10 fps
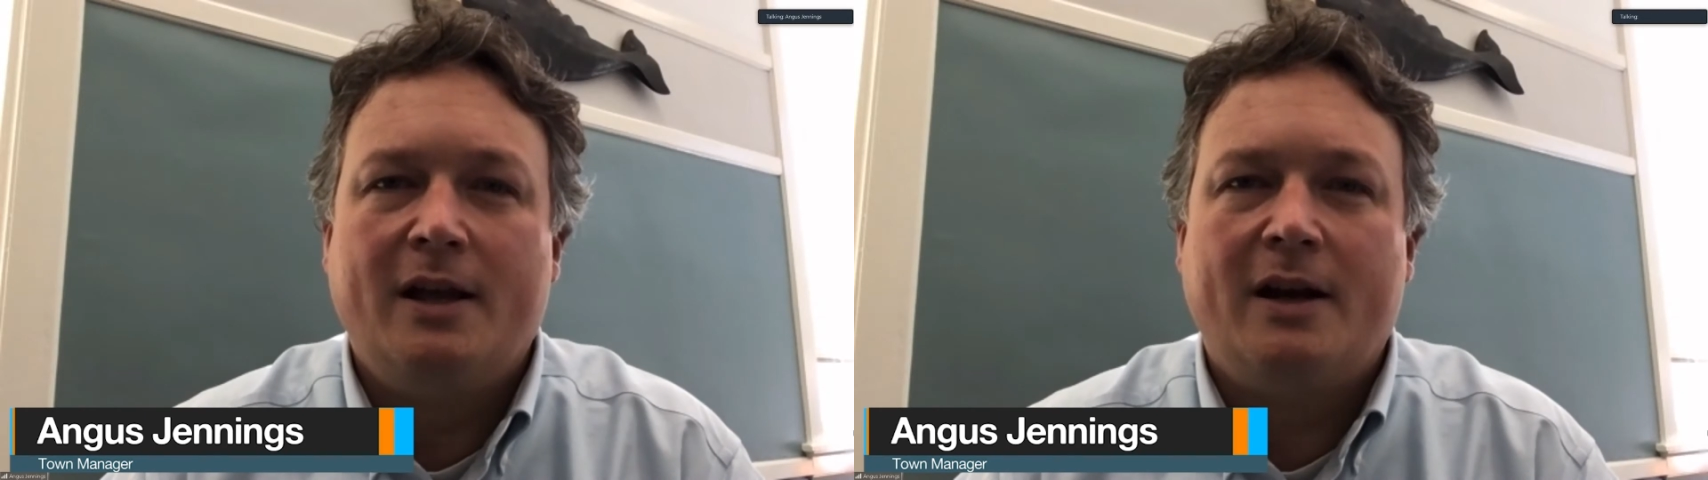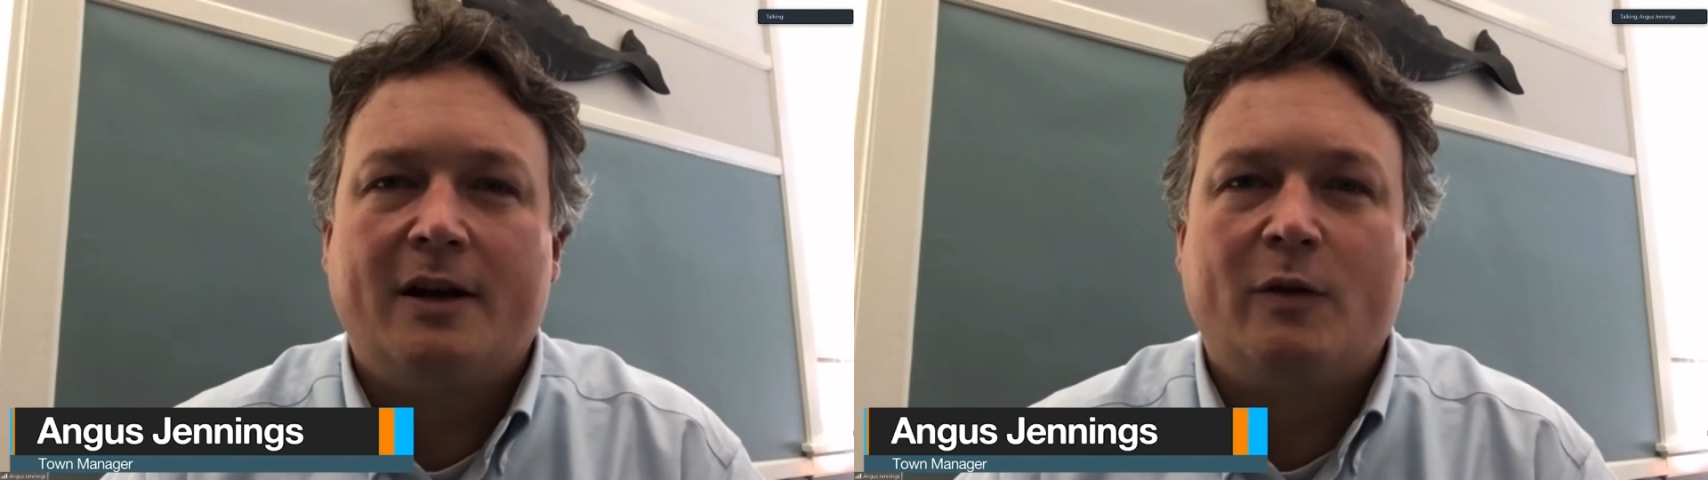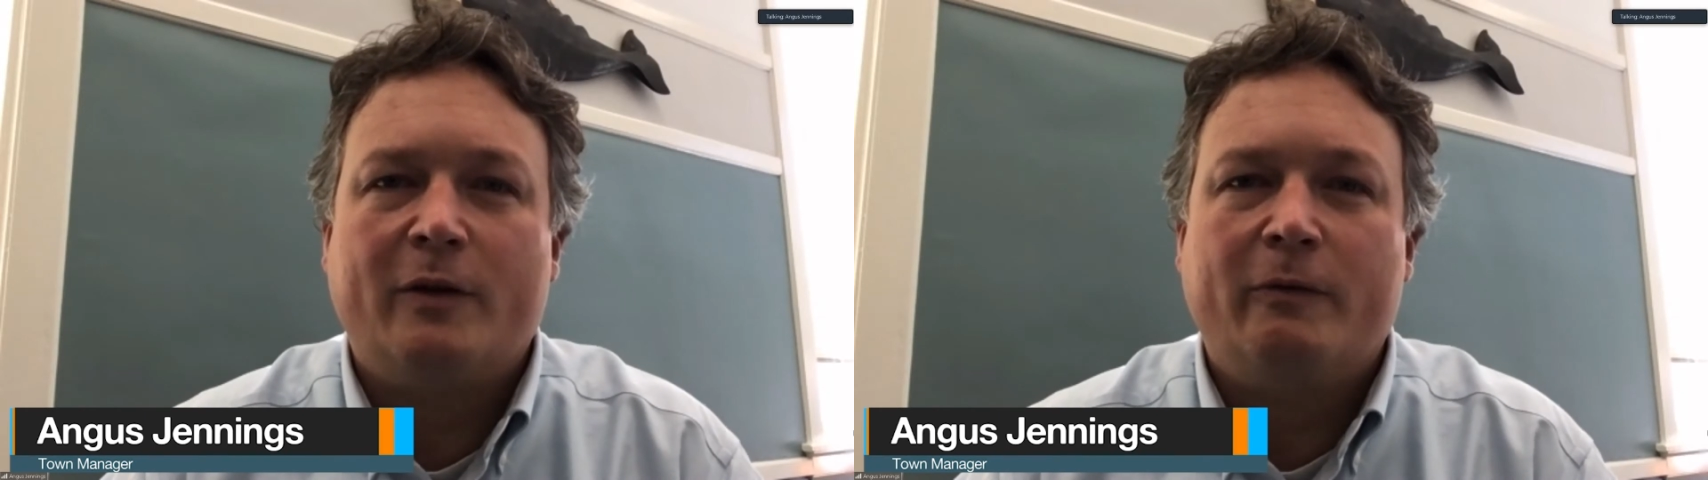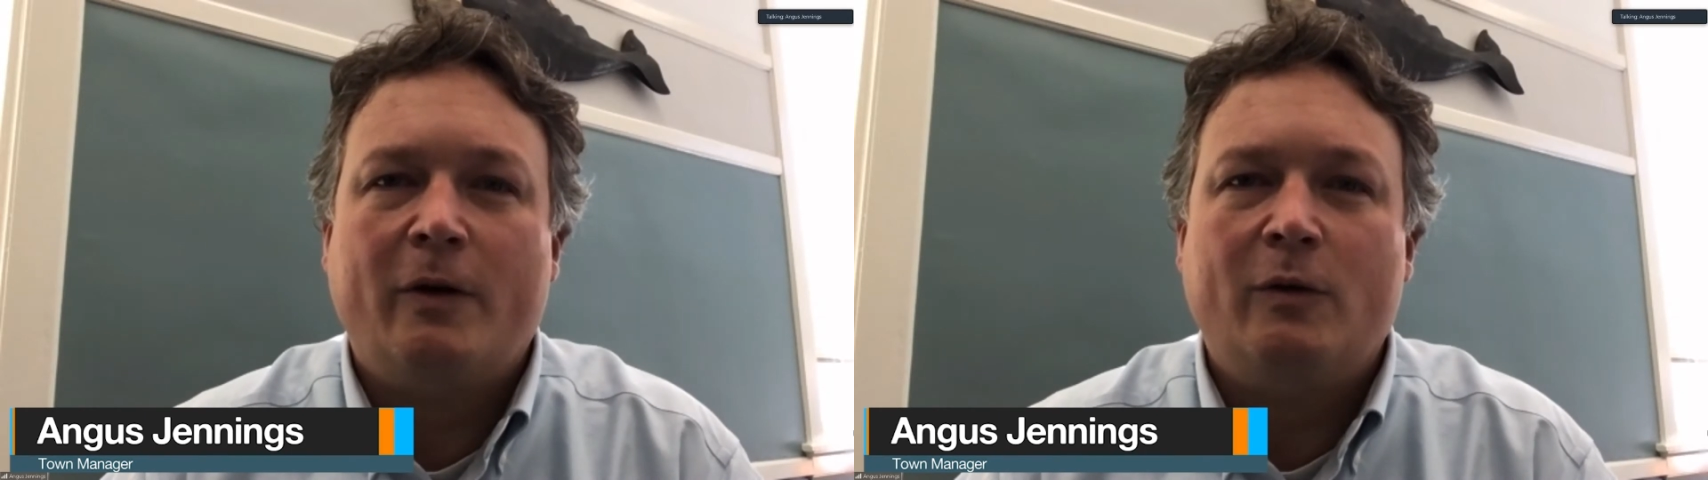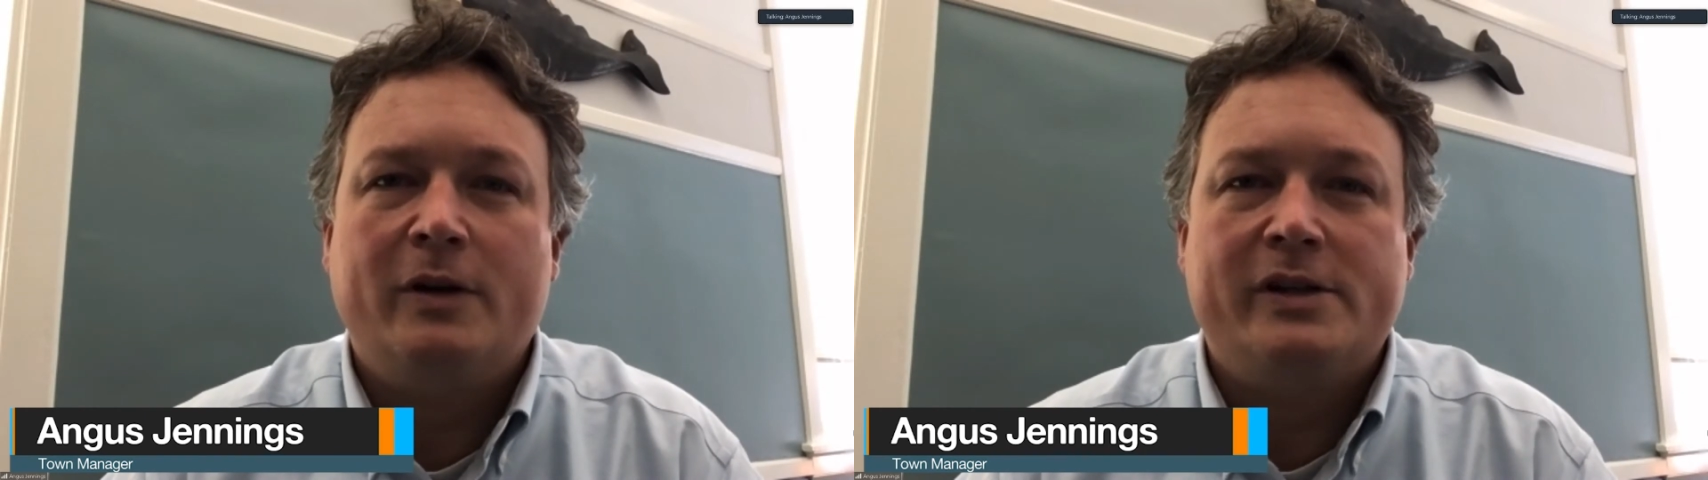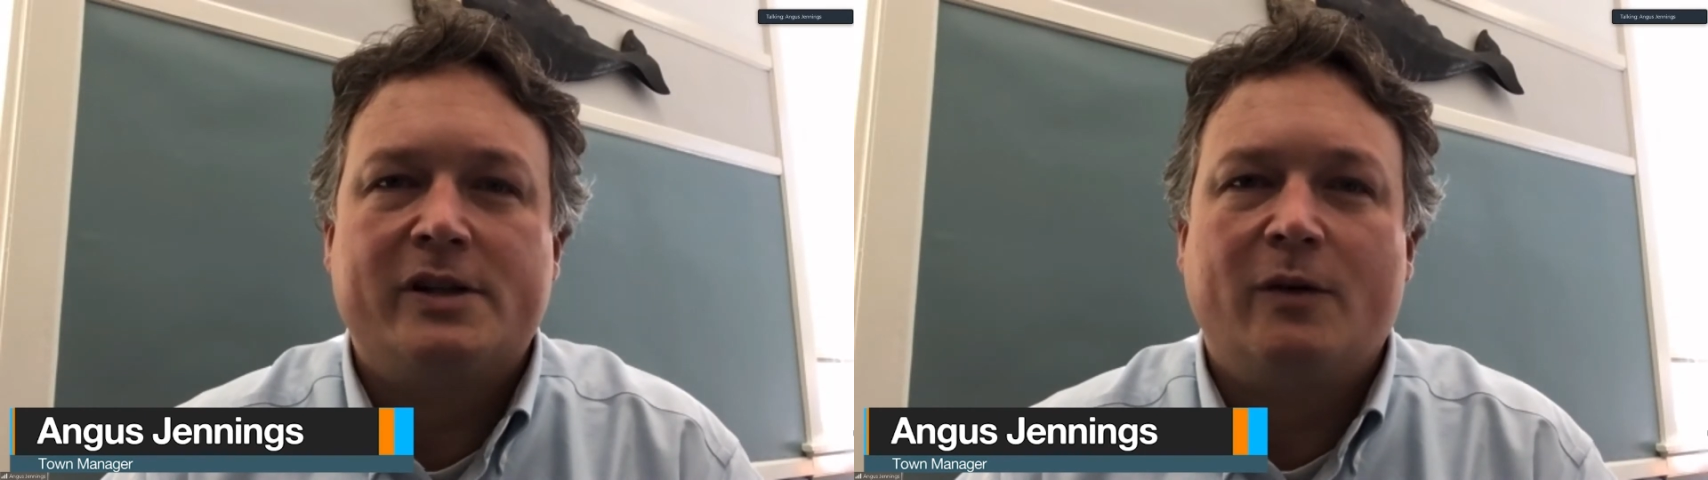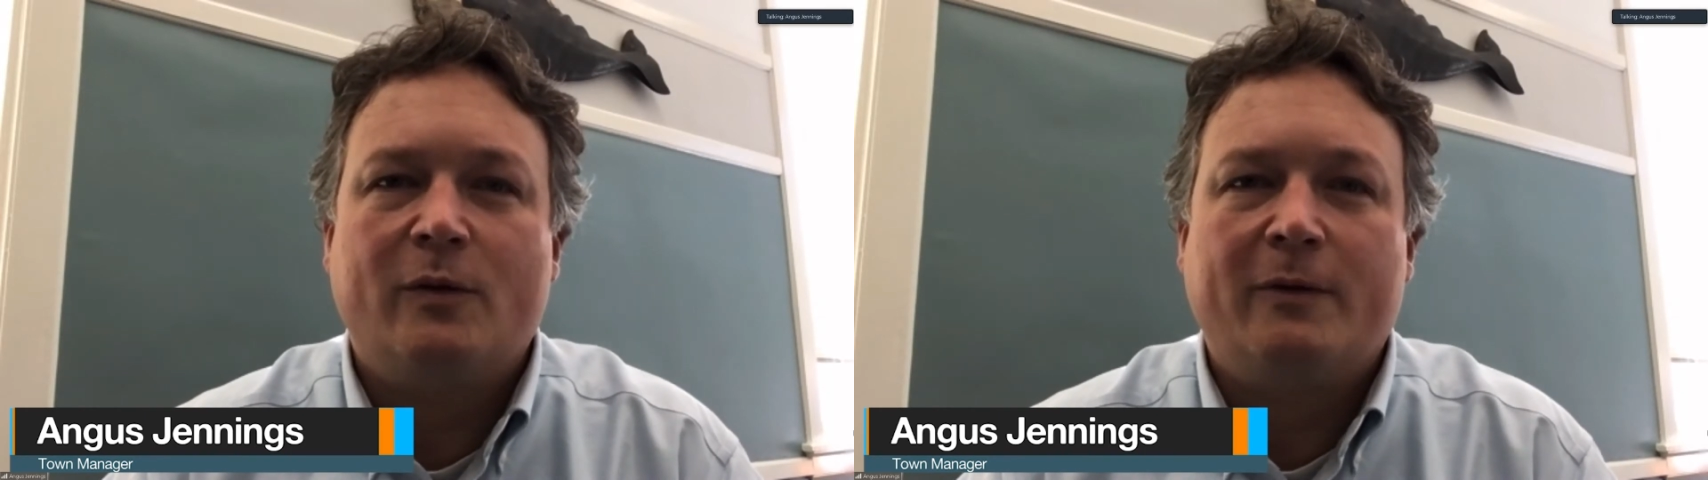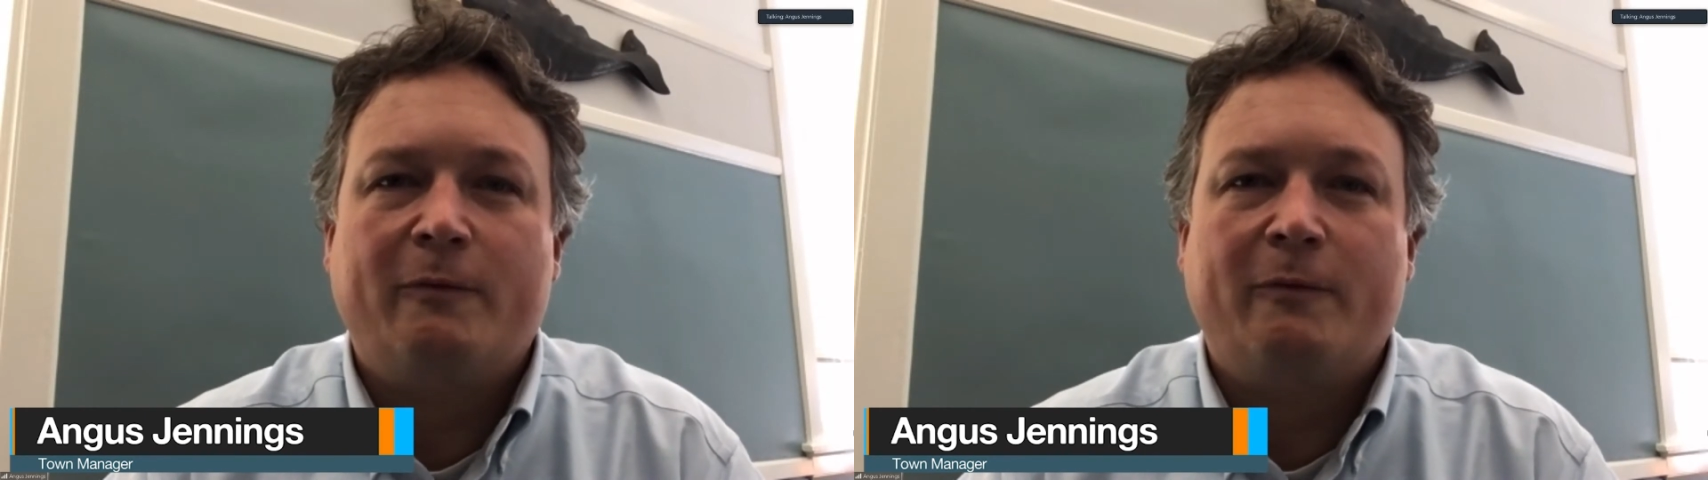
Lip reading: going forward. So we